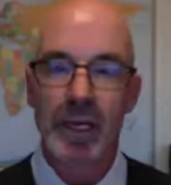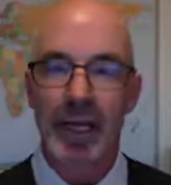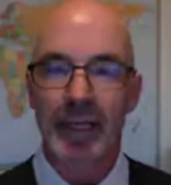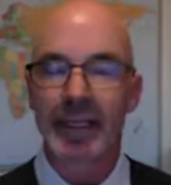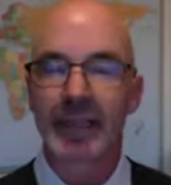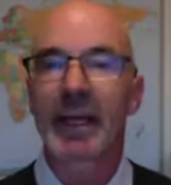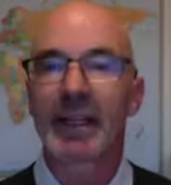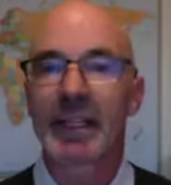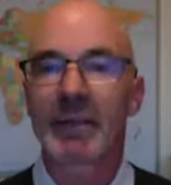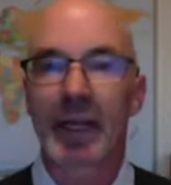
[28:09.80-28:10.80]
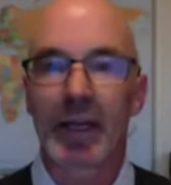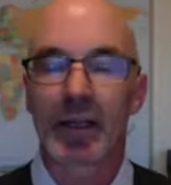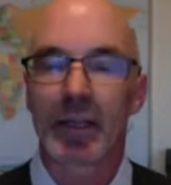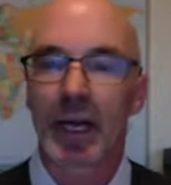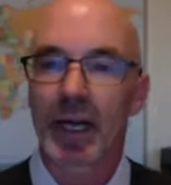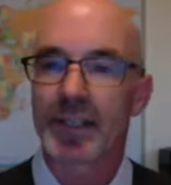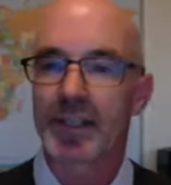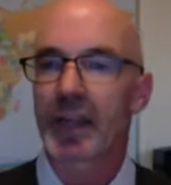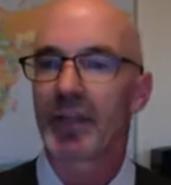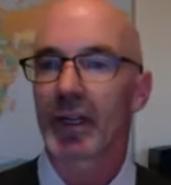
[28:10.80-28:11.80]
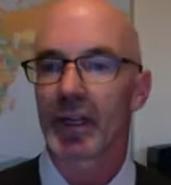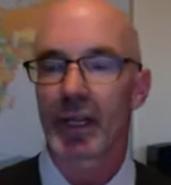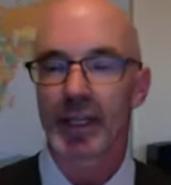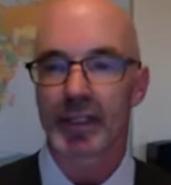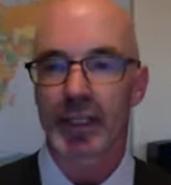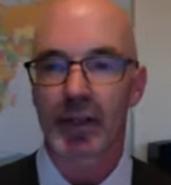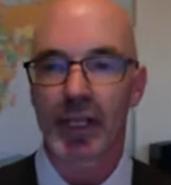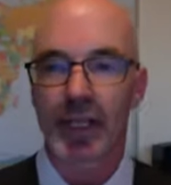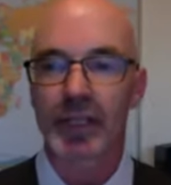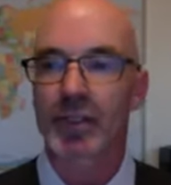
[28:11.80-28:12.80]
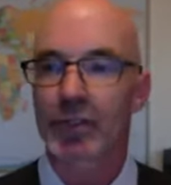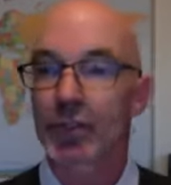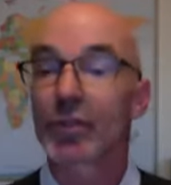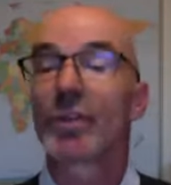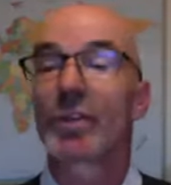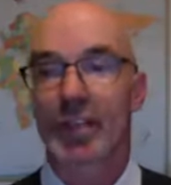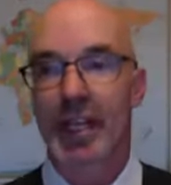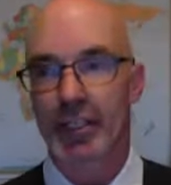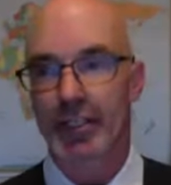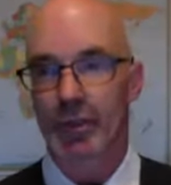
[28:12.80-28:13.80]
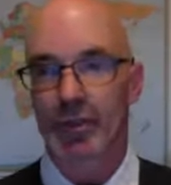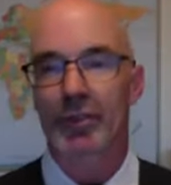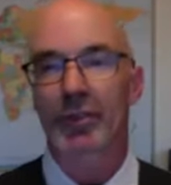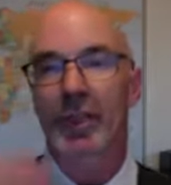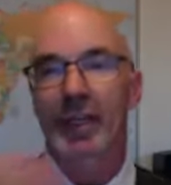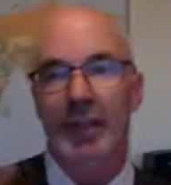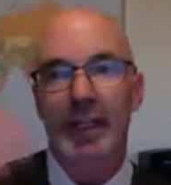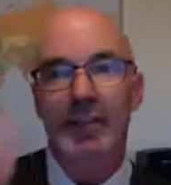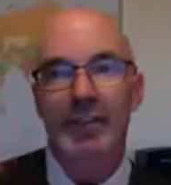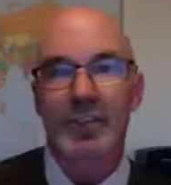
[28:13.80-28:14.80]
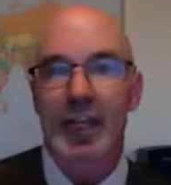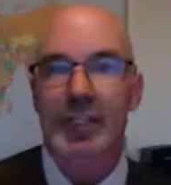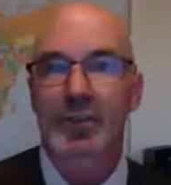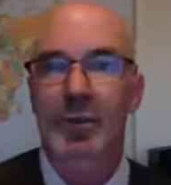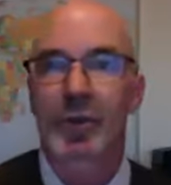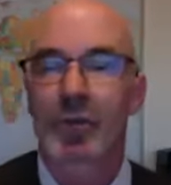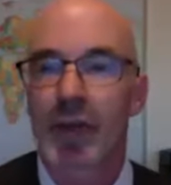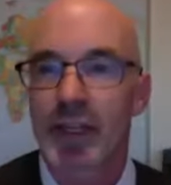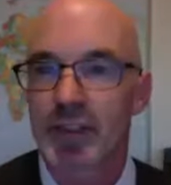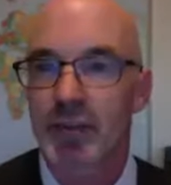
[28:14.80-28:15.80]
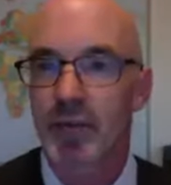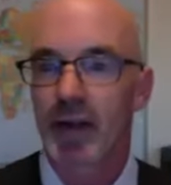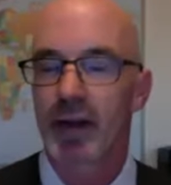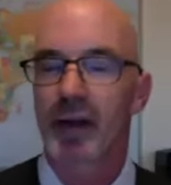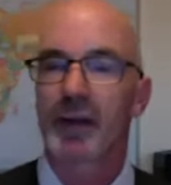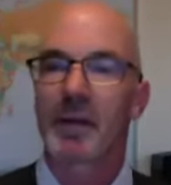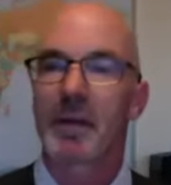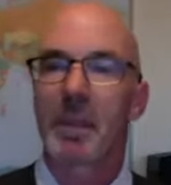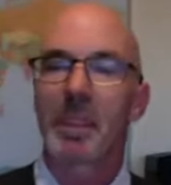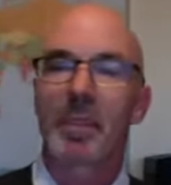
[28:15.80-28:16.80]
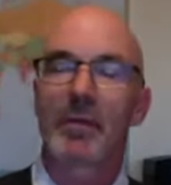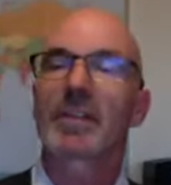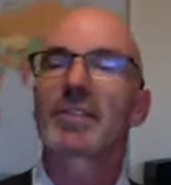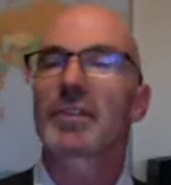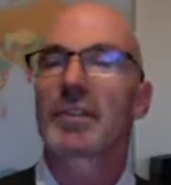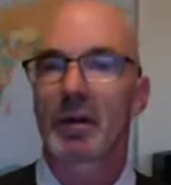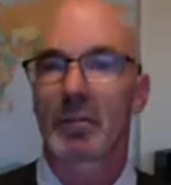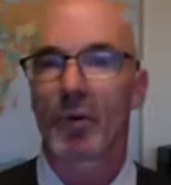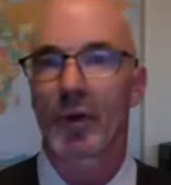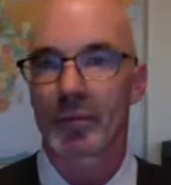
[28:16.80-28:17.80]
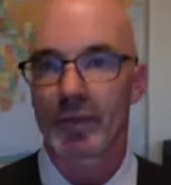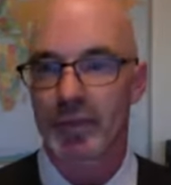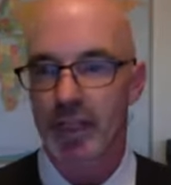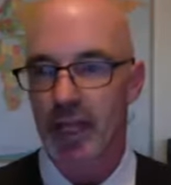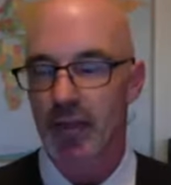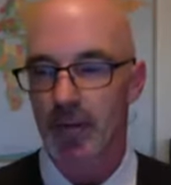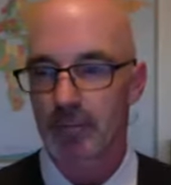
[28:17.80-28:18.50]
And in that email, I send the client a link to the scheduler so that they can schedule the rest of their, the rest of their appointments together.